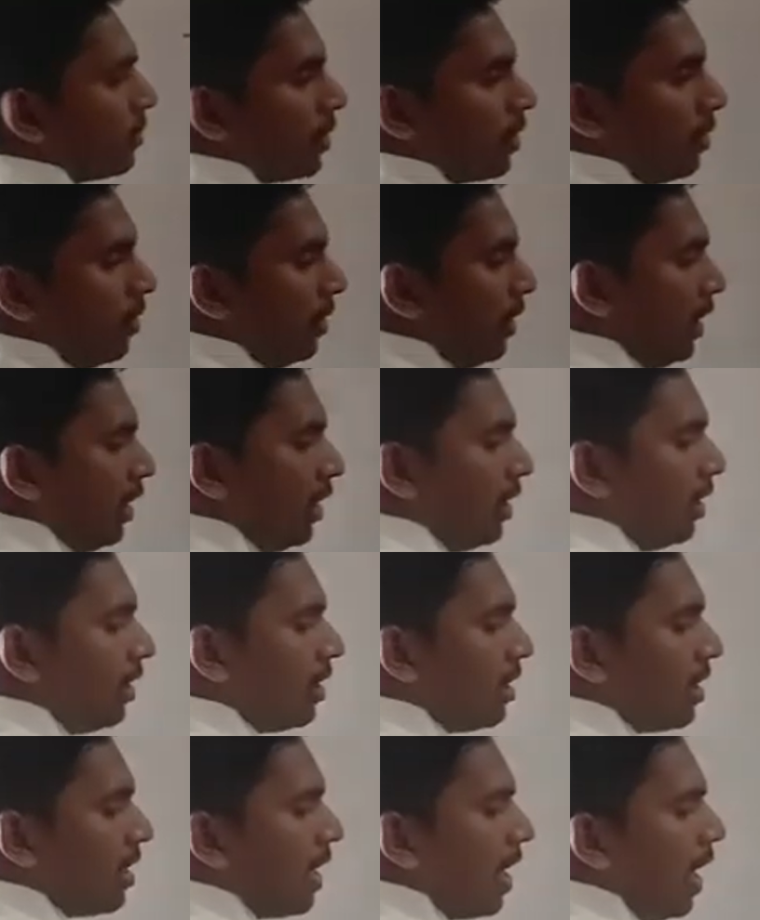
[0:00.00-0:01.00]
okay,
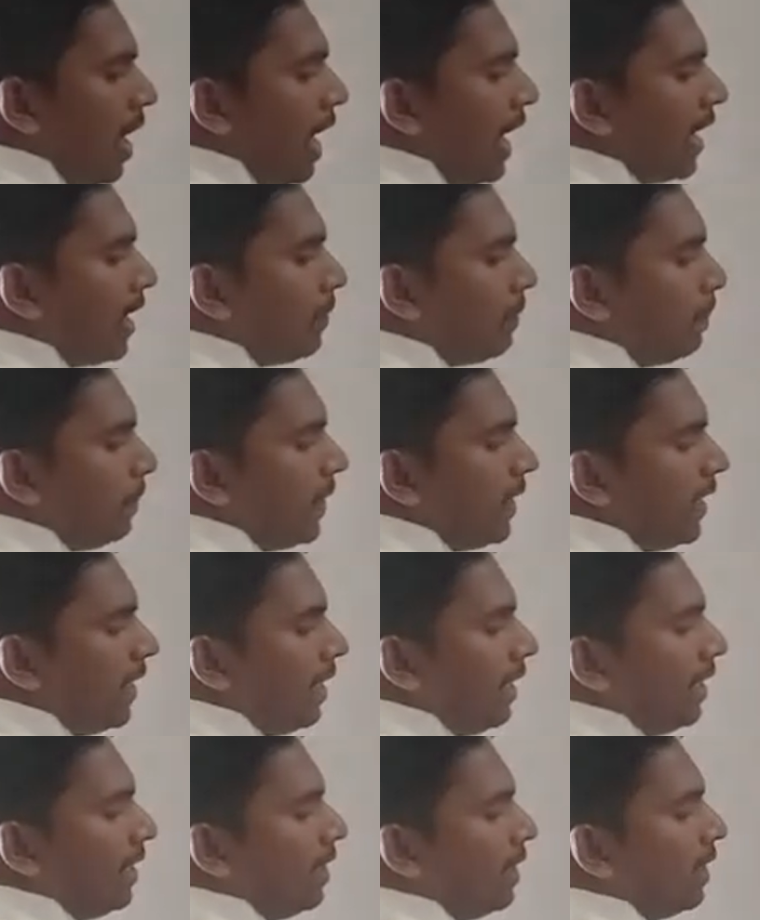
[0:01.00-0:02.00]
and p
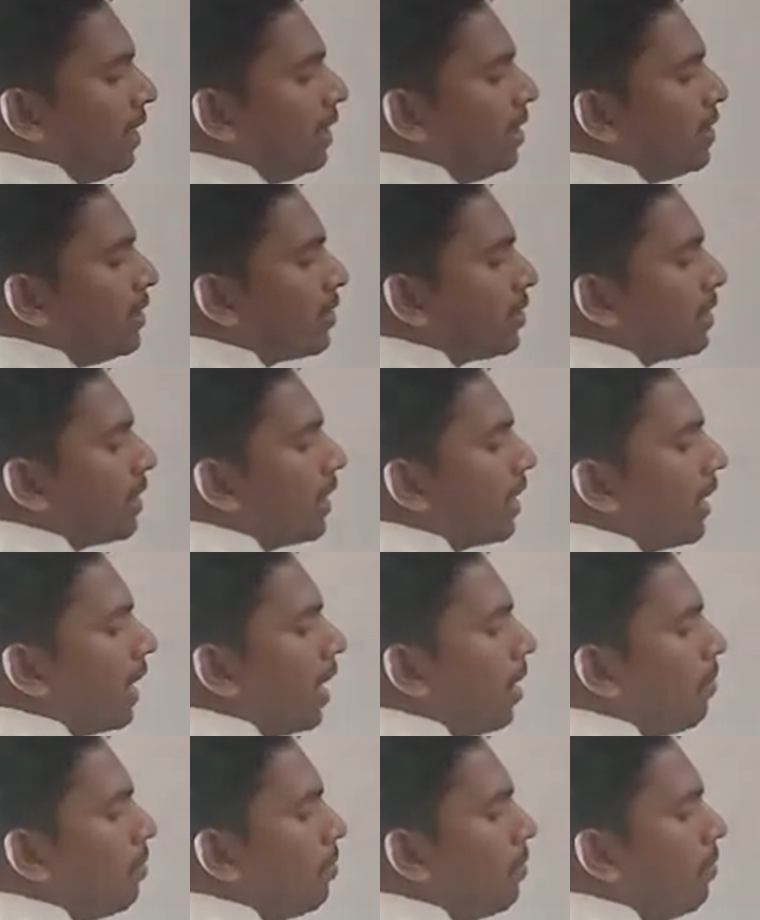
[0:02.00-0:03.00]
is
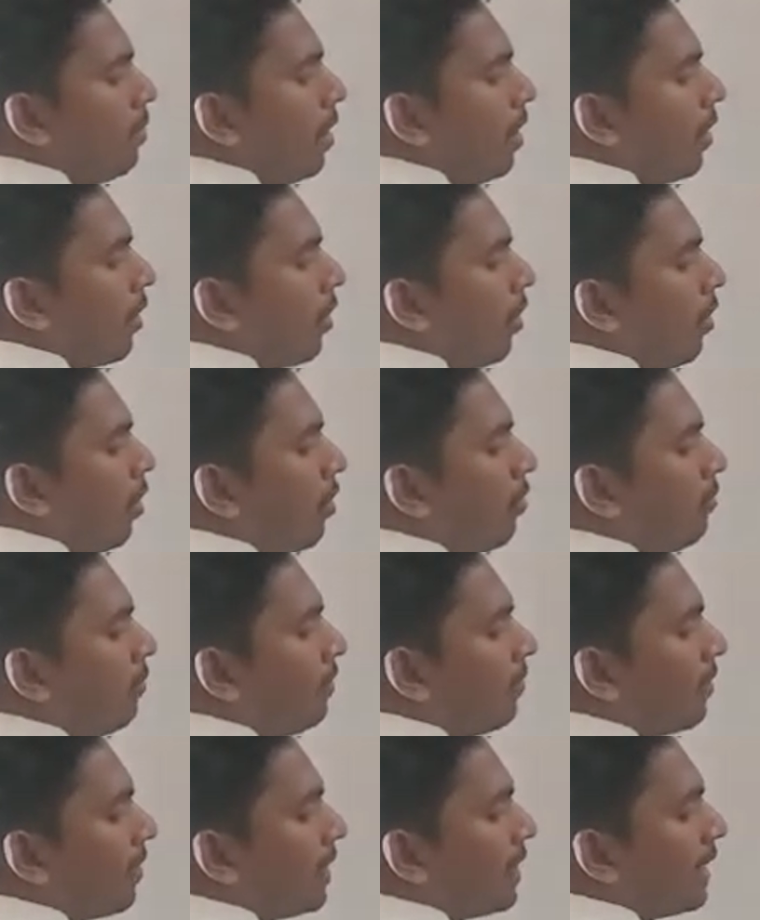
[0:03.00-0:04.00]
number of
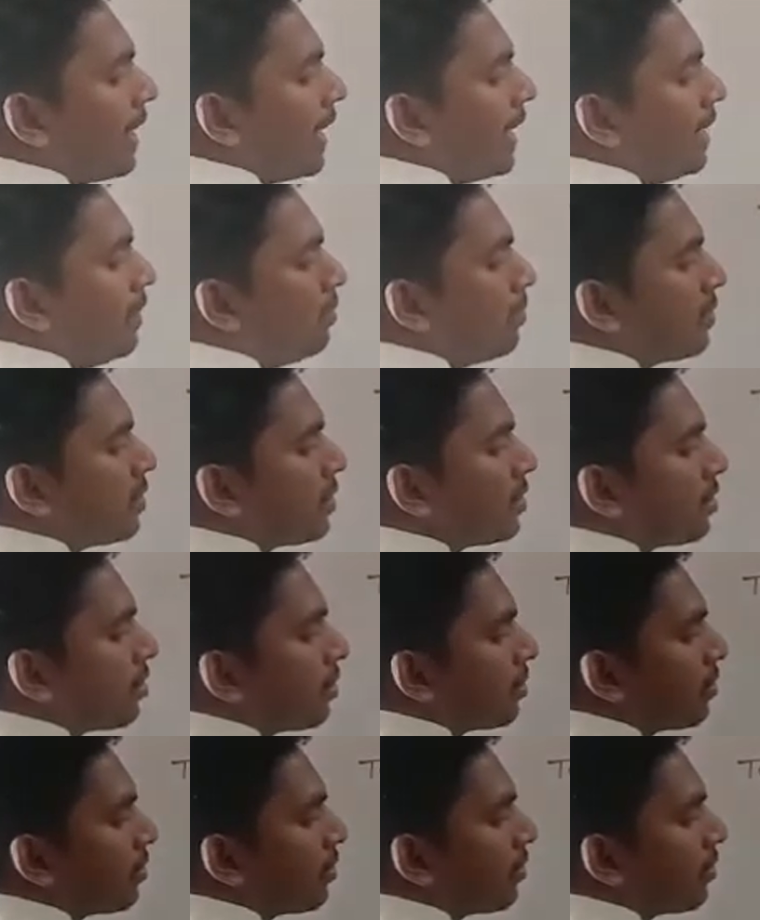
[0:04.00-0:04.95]
times.